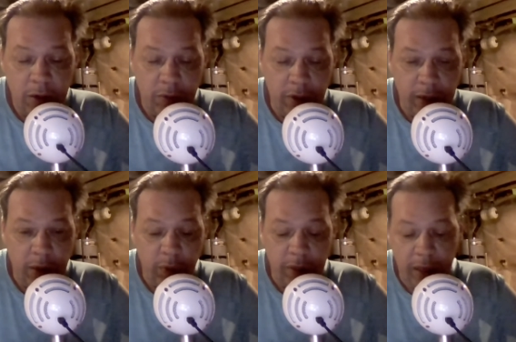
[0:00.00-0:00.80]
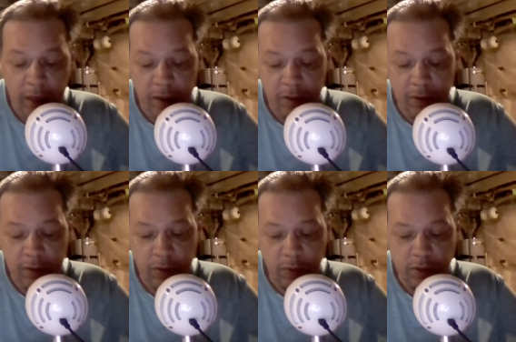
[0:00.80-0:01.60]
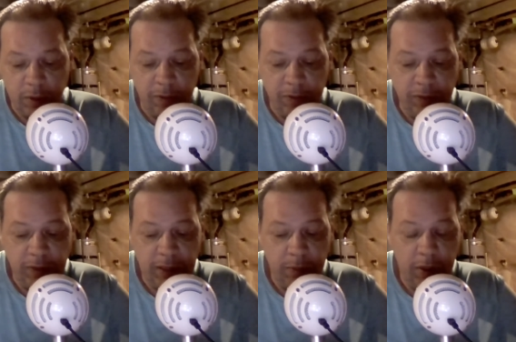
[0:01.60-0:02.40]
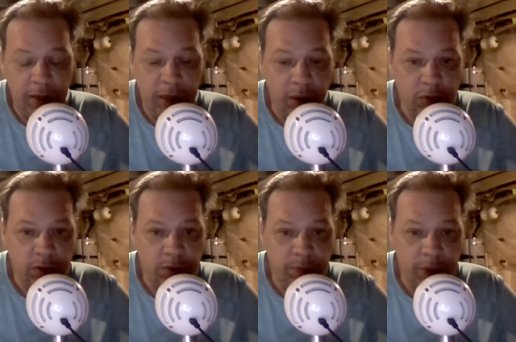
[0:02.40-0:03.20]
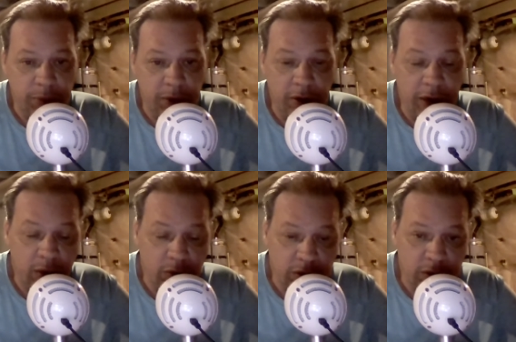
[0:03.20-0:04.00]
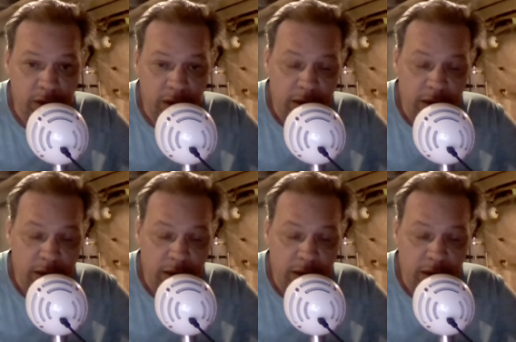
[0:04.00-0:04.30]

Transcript: Right now, we have I think was about 15 million house people that are in houses